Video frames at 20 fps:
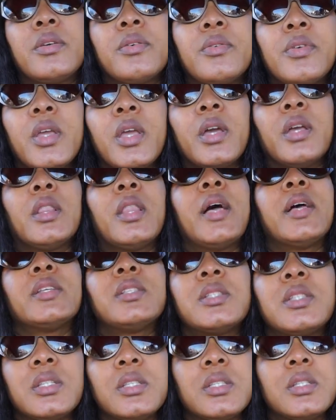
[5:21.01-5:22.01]
Yeah,
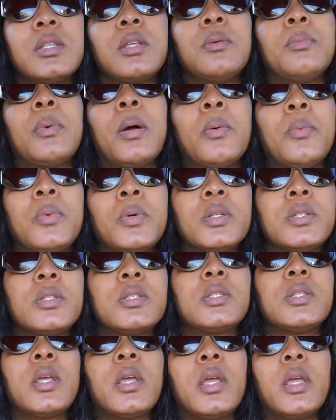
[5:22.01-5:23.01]
elasticity, but I want to
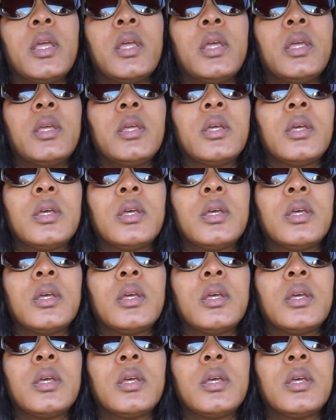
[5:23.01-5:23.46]
say,